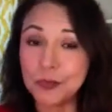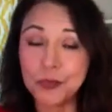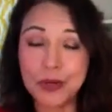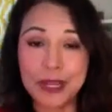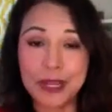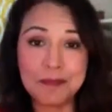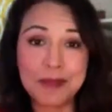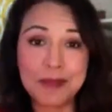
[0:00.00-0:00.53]

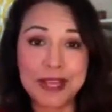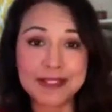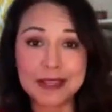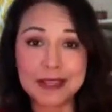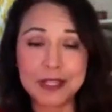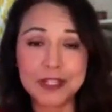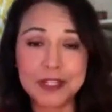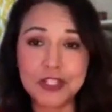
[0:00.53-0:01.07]
REM, as
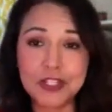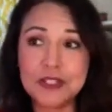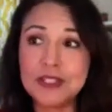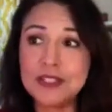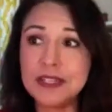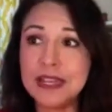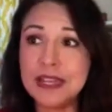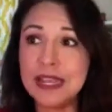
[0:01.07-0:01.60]
I
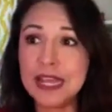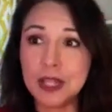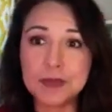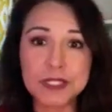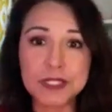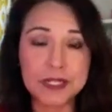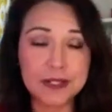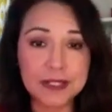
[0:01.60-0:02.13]
mentioned,
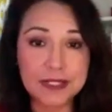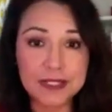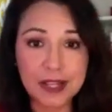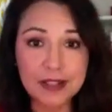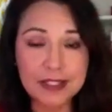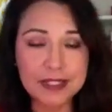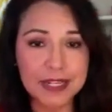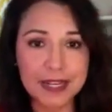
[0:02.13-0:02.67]
helps to
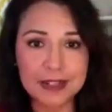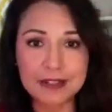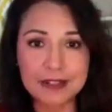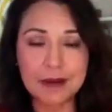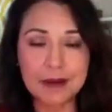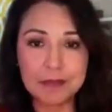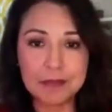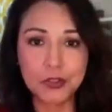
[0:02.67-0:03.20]
consolidate